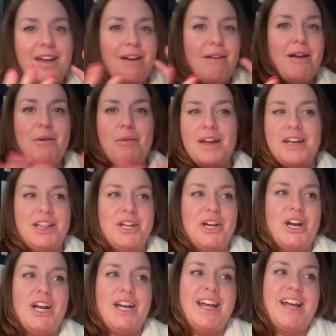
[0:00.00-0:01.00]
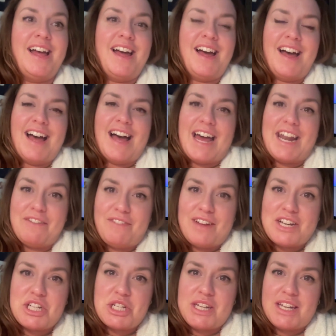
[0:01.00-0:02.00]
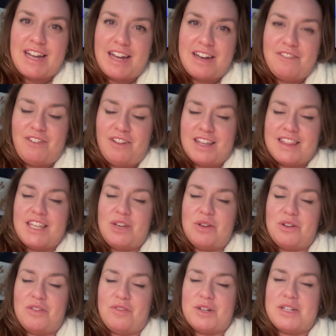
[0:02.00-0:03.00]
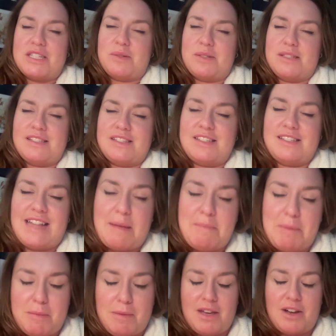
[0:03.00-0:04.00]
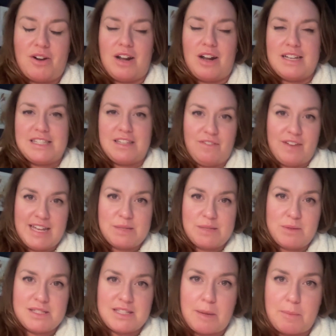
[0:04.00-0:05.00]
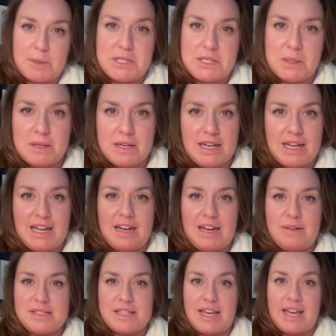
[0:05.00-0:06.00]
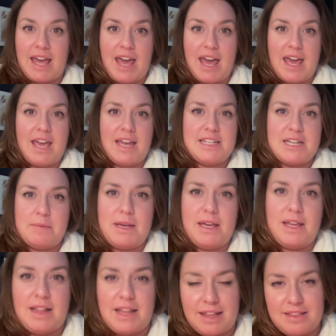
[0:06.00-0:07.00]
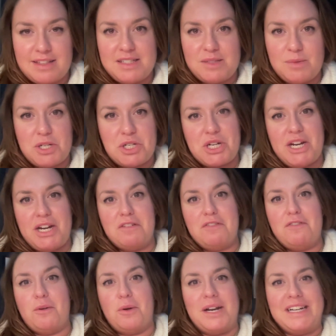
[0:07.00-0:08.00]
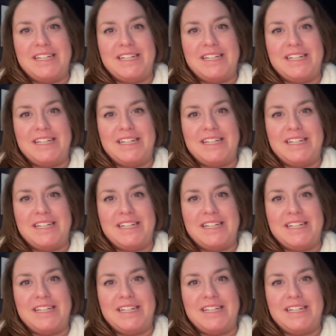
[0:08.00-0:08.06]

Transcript: I want to learn. And eventually it kind of felt like the universe was slapping me across the face with this opportunity and was like, hey, dummy, like this is what you're here for.